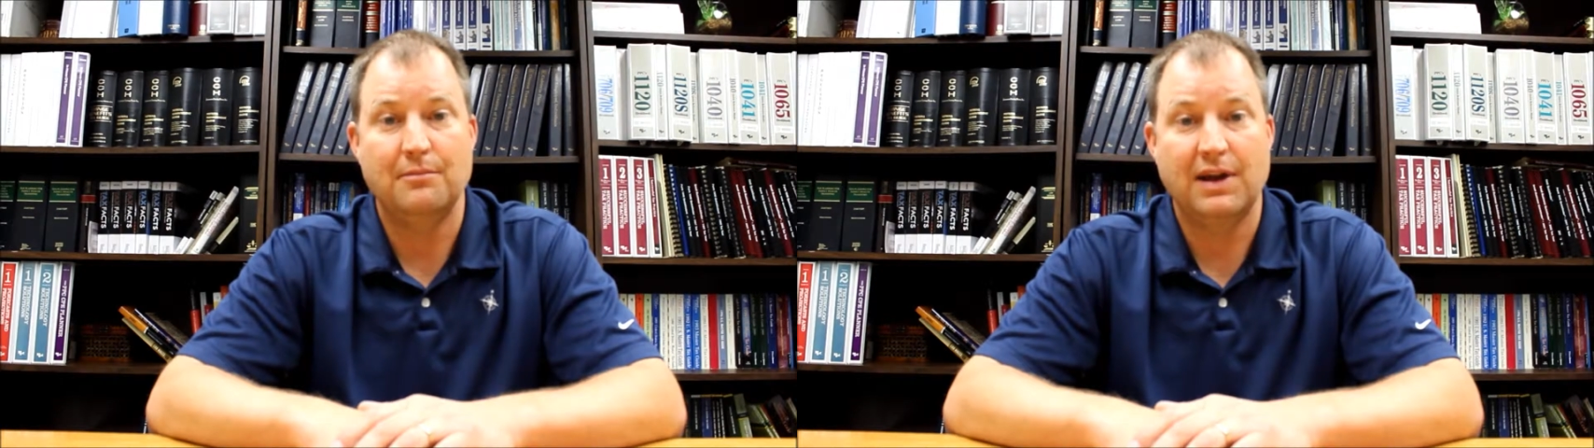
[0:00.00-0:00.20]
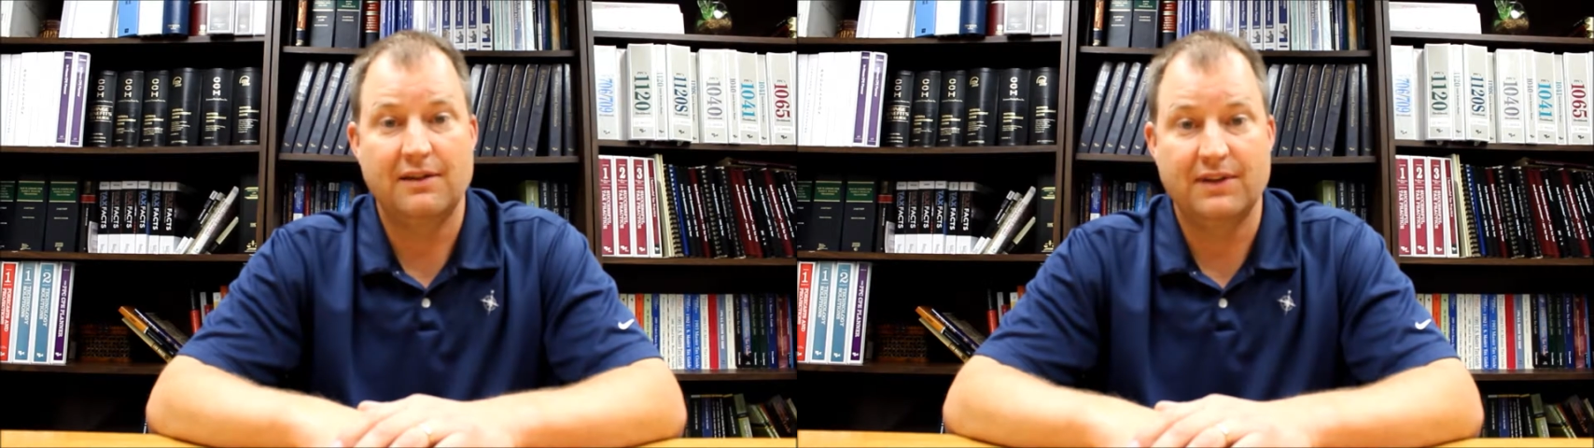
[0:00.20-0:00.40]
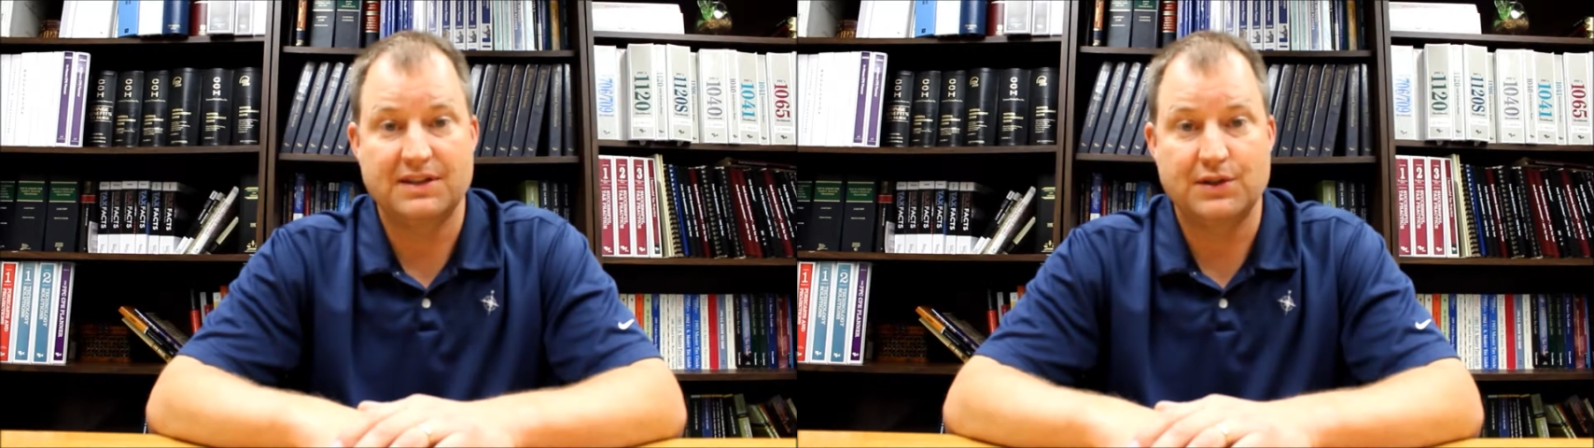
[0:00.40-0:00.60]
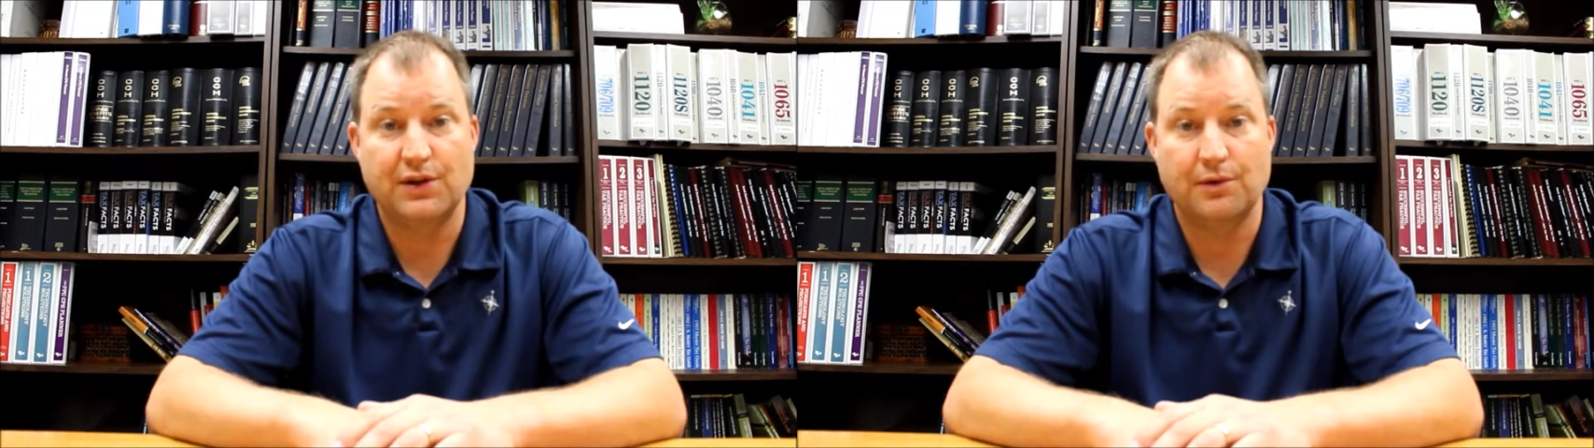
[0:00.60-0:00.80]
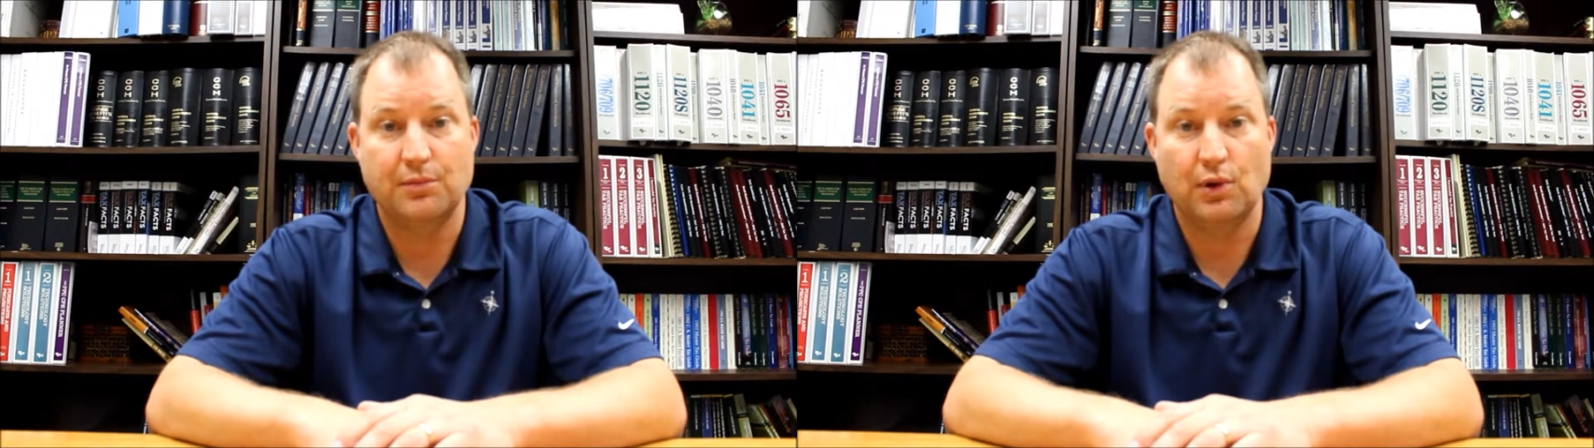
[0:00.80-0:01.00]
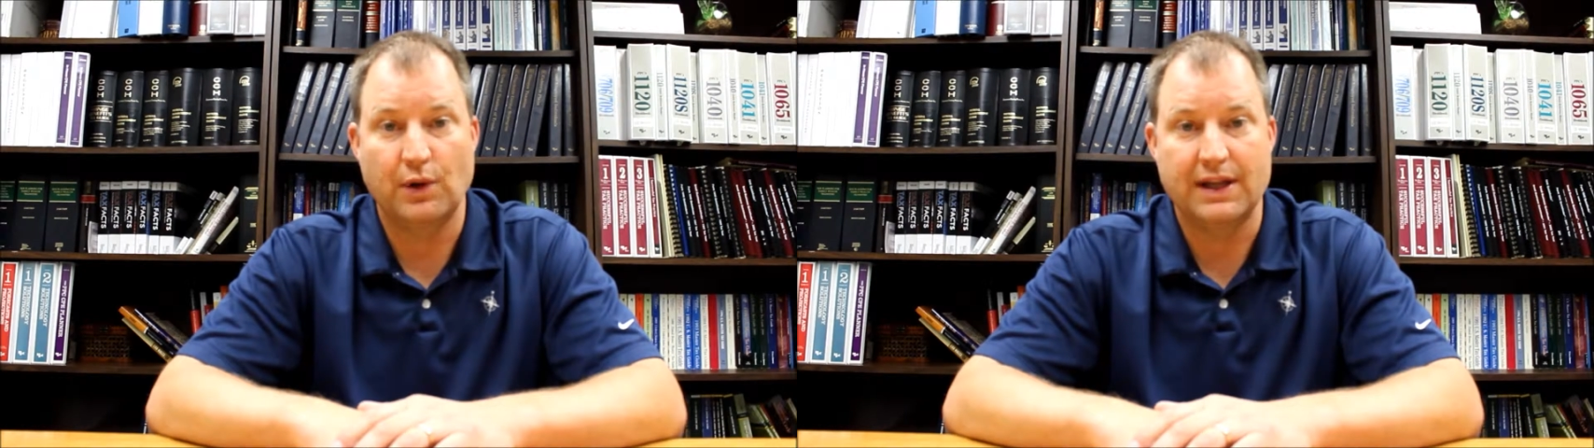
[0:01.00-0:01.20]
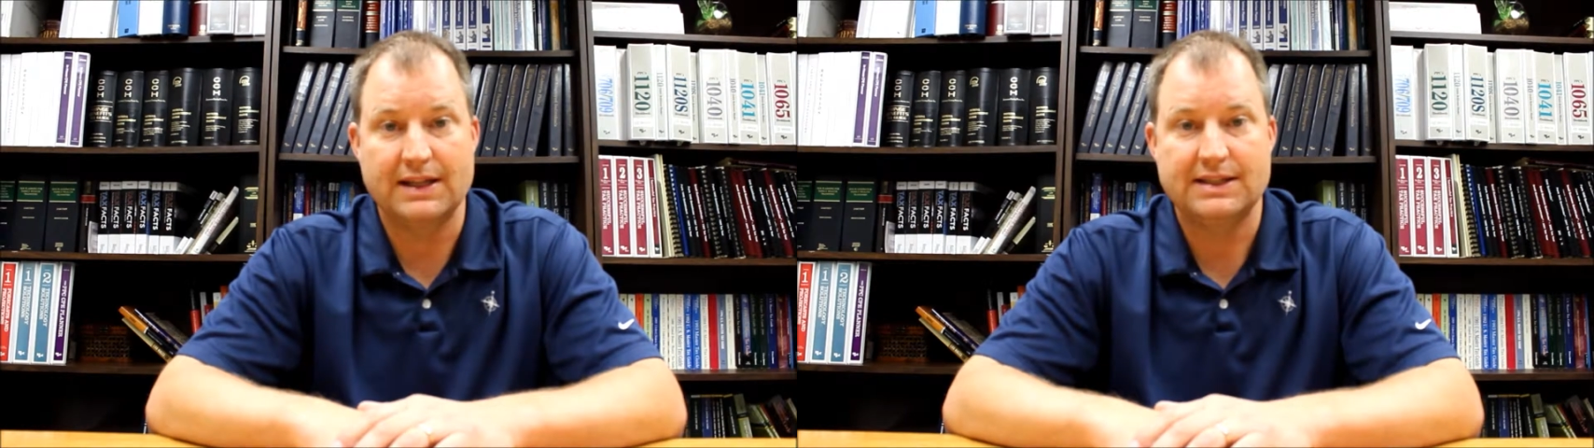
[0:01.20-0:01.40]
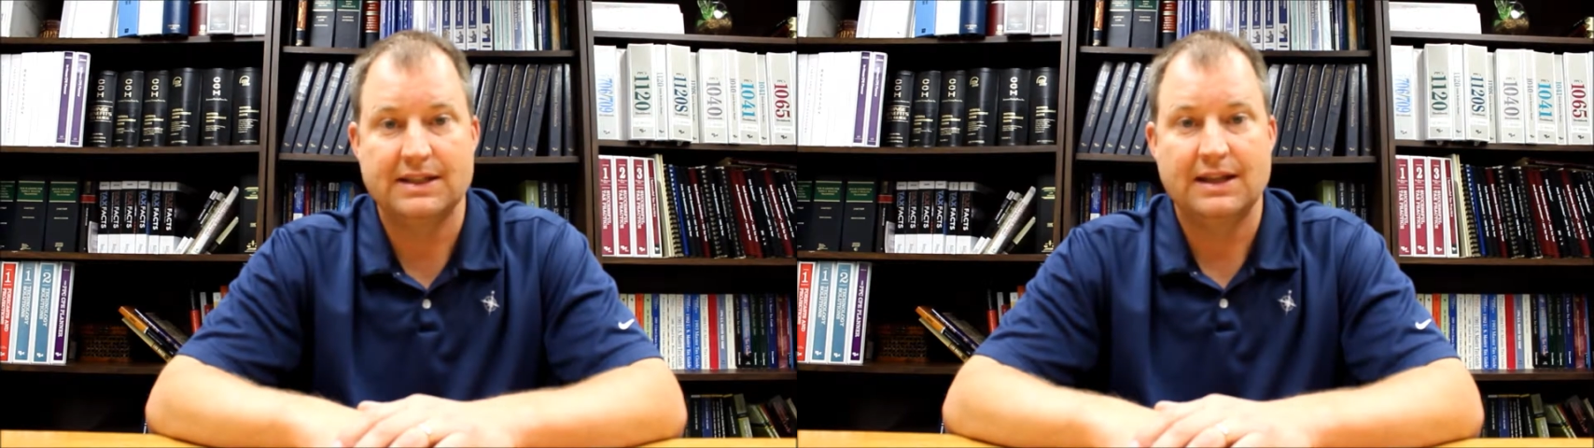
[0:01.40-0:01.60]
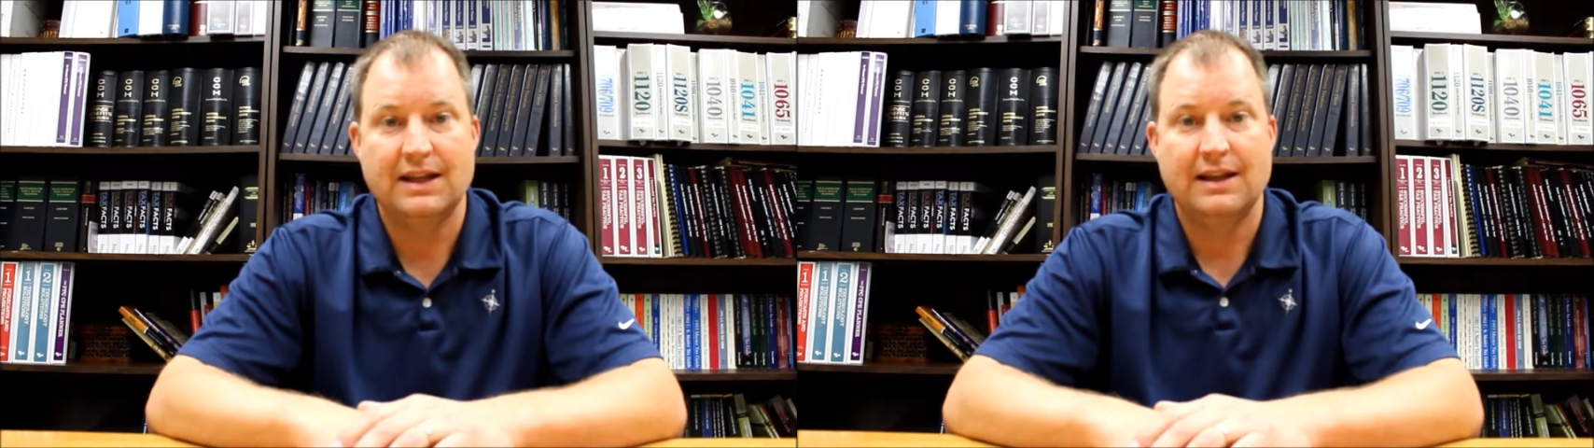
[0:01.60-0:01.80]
benefits to your employees